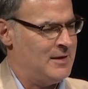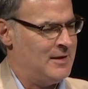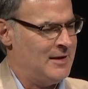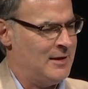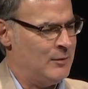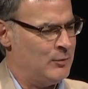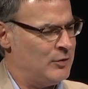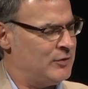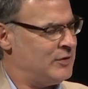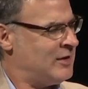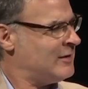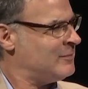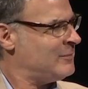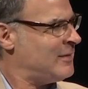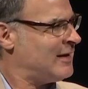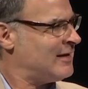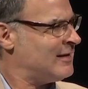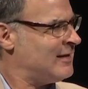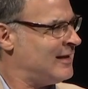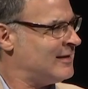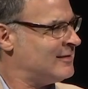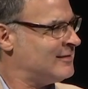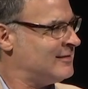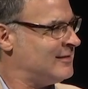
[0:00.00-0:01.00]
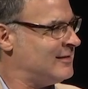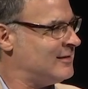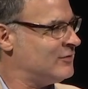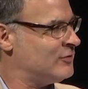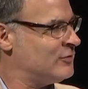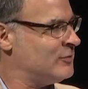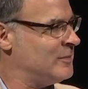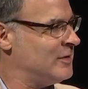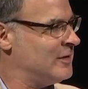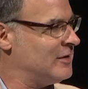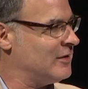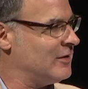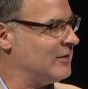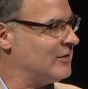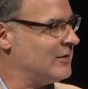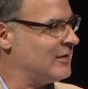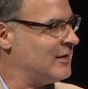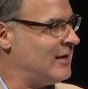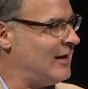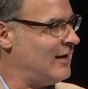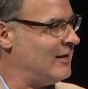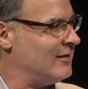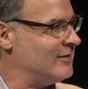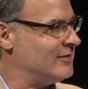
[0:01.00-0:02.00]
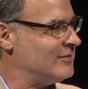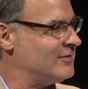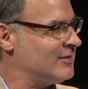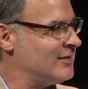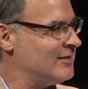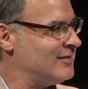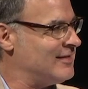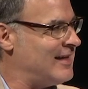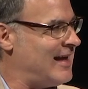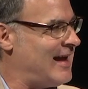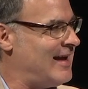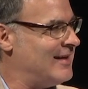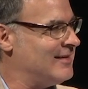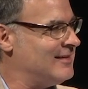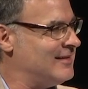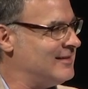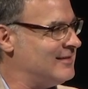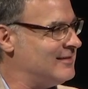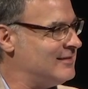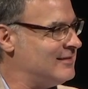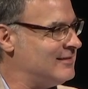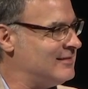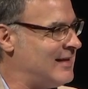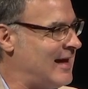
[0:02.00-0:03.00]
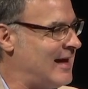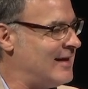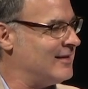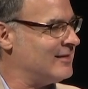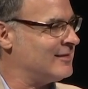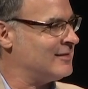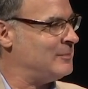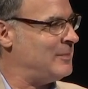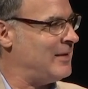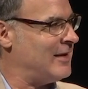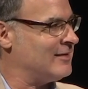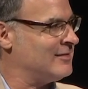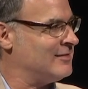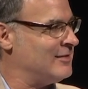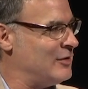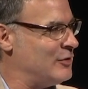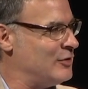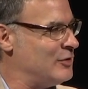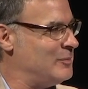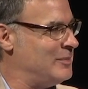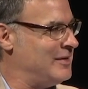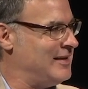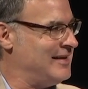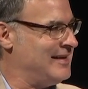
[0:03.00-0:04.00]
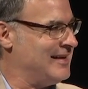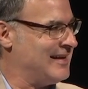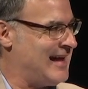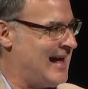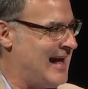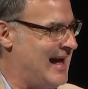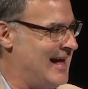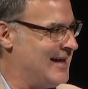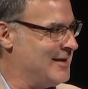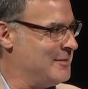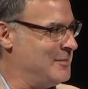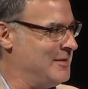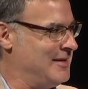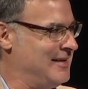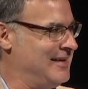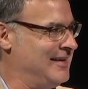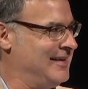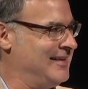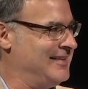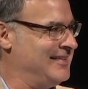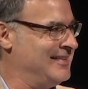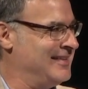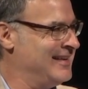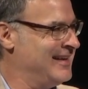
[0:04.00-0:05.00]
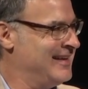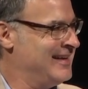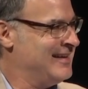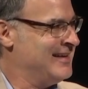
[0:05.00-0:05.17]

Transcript: it really doesn't make a lot of sense for me to go to college because that expects there to be an economy and